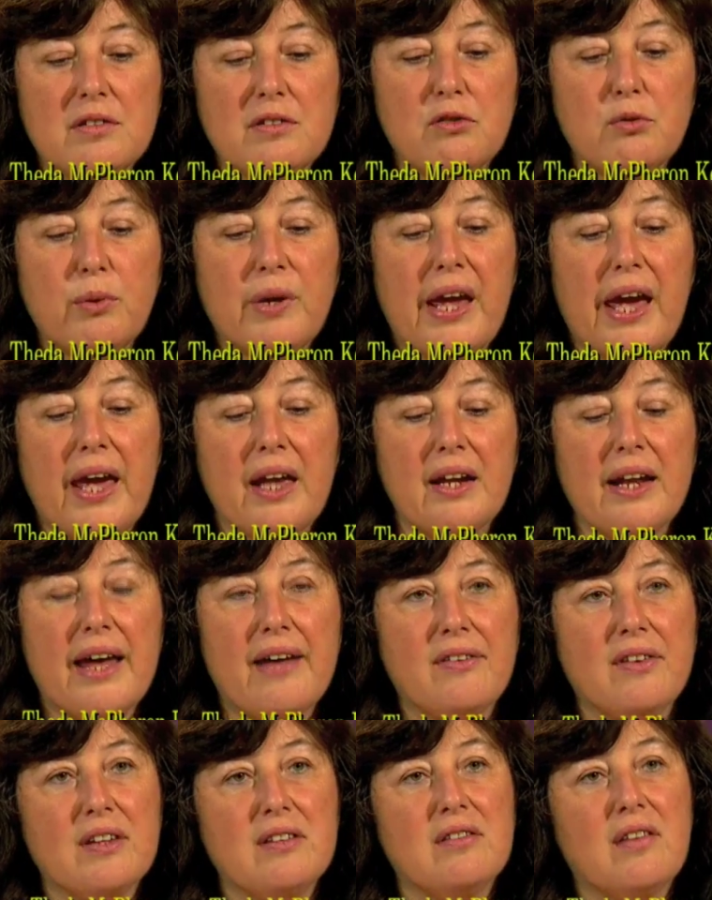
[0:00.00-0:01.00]
is we hand
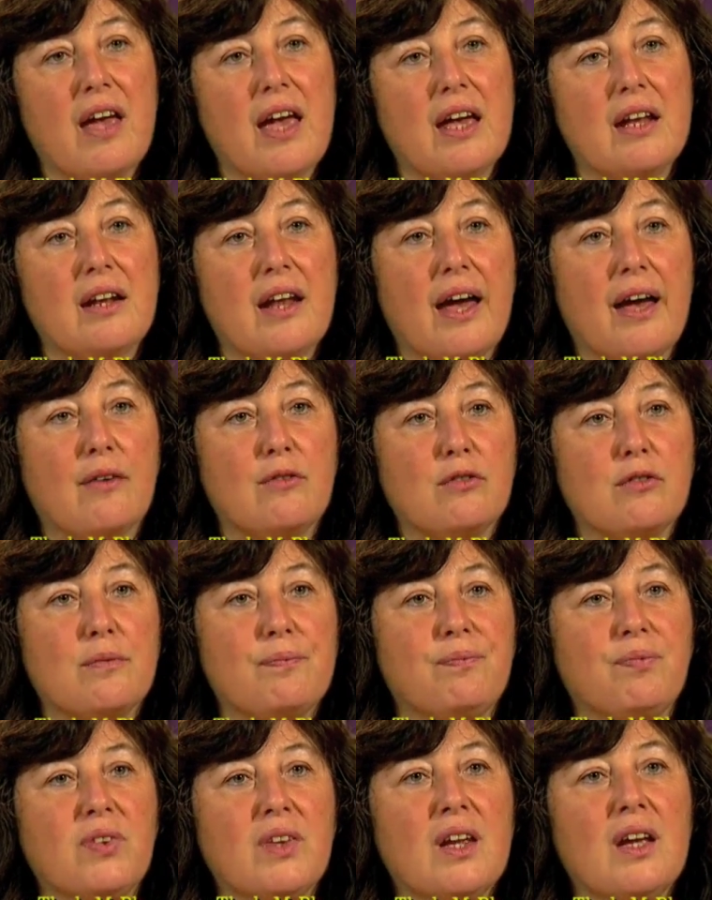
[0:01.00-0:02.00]
out these handouts.
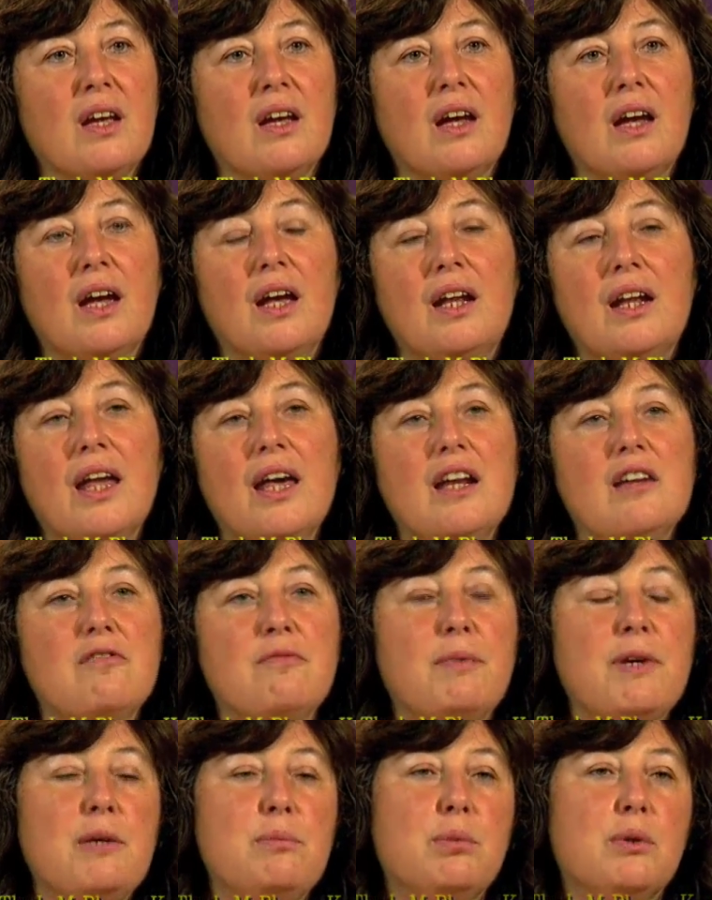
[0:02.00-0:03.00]
And
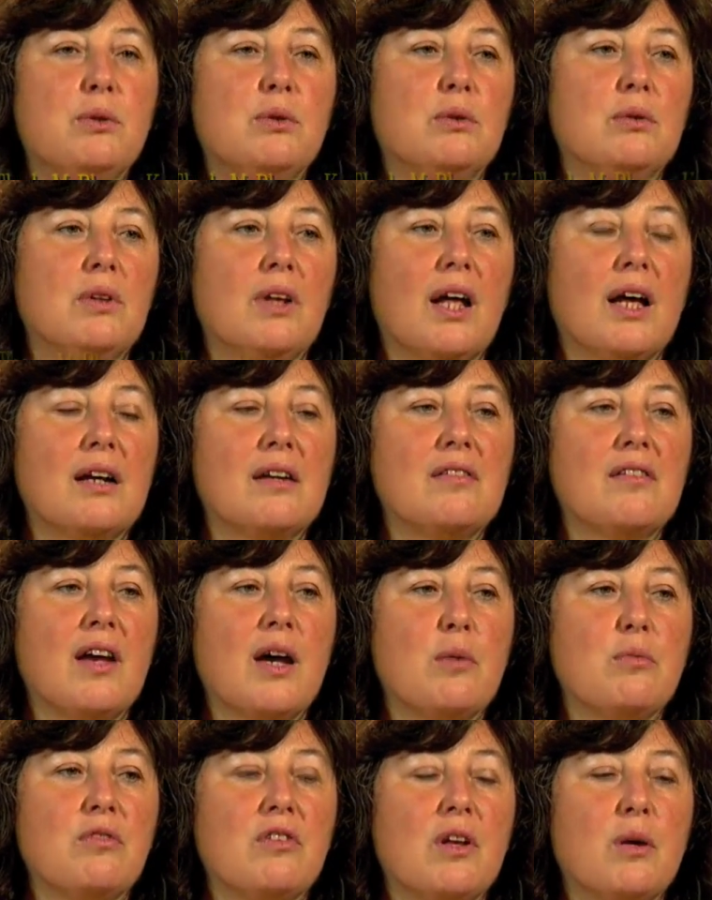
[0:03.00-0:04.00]
Native people, a lot of
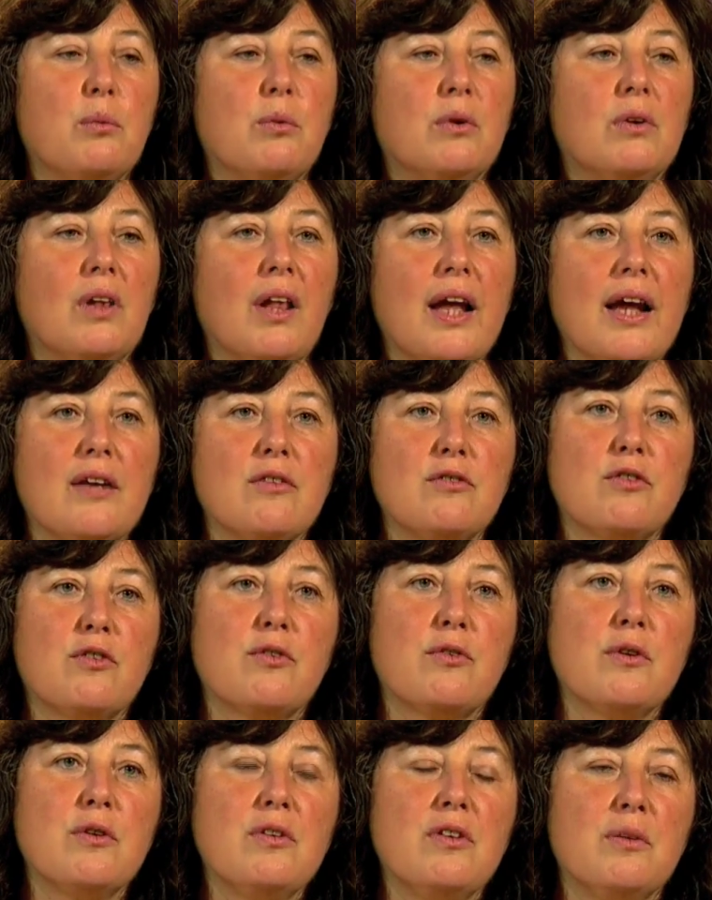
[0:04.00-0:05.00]
times they will glance
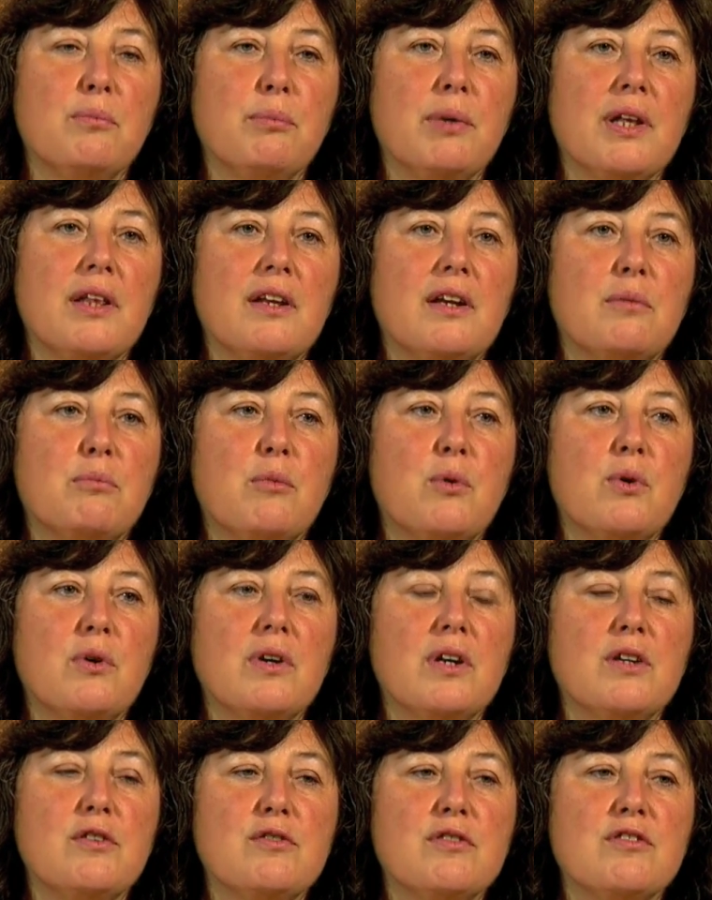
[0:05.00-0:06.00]
through them, but they're more
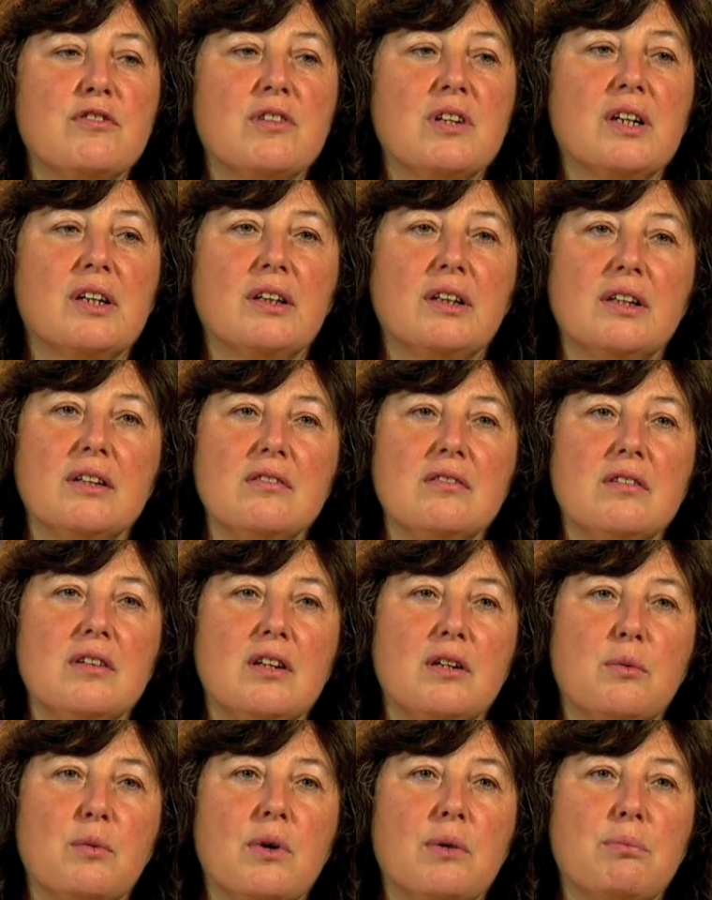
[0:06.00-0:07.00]
interested in
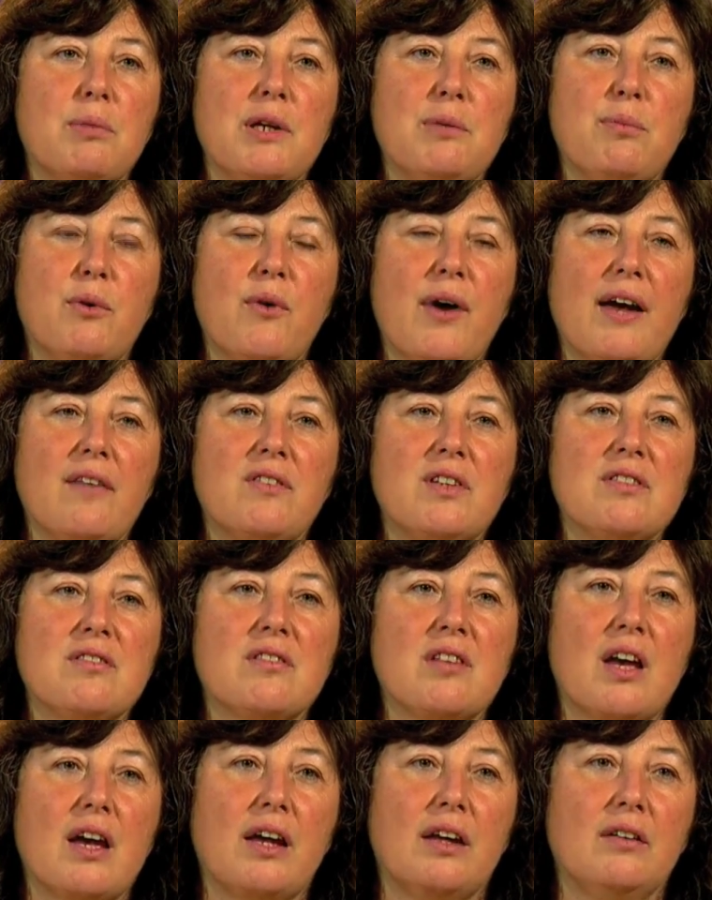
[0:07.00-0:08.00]
listening to what people have to
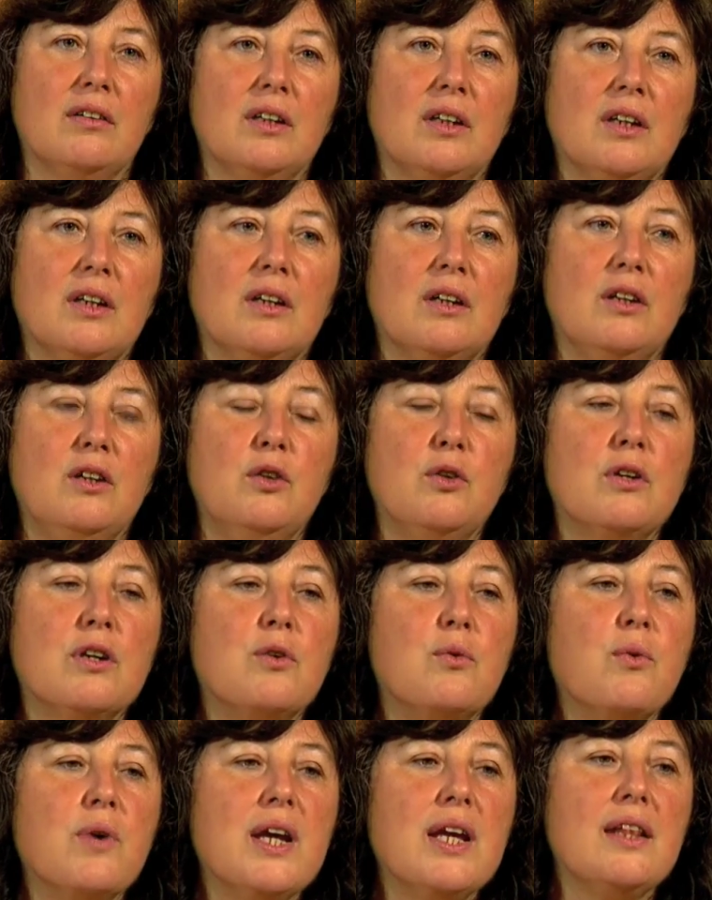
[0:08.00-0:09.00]
say. You
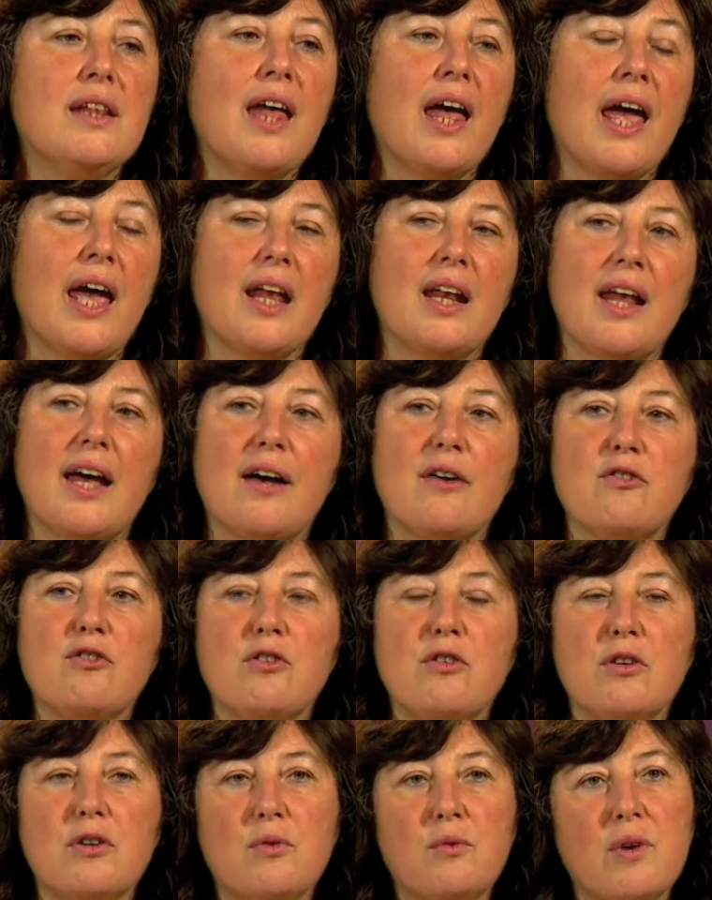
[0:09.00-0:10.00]
can read the
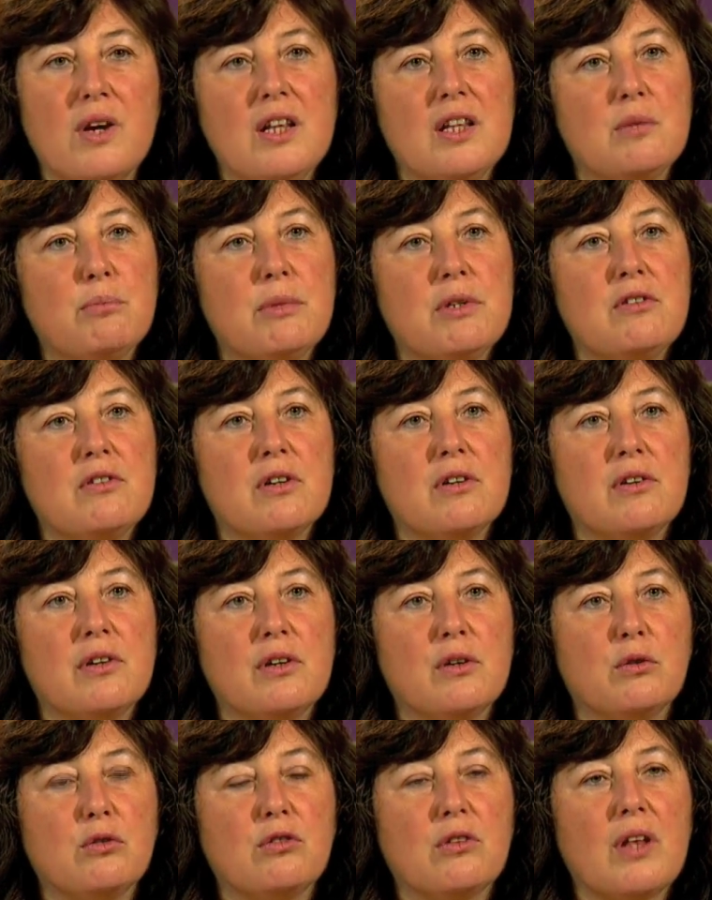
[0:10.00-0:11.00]
handouts, you can read the
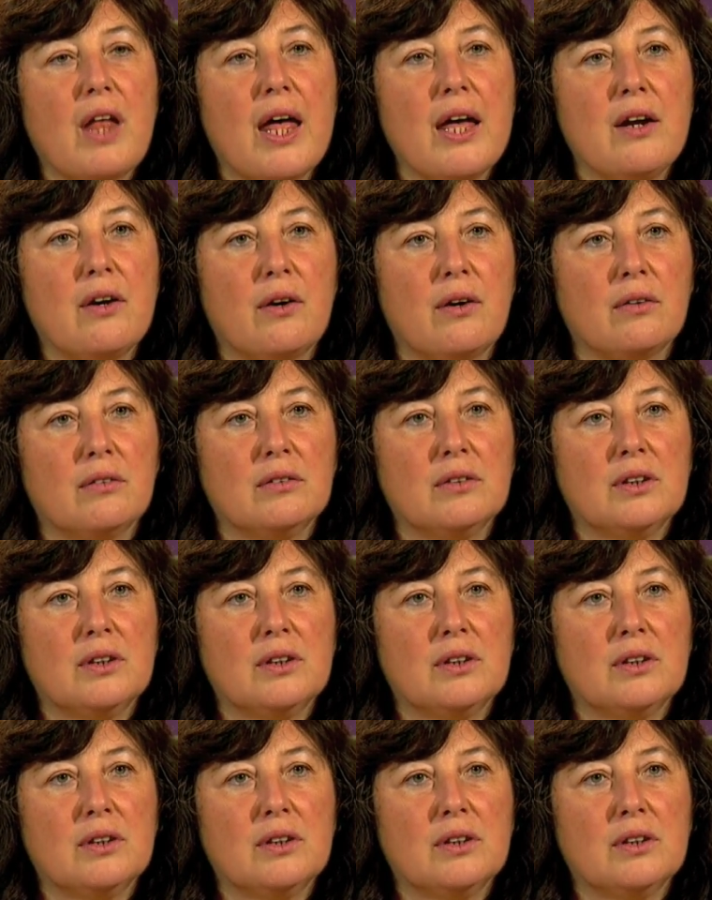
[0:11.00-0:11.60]
materials later,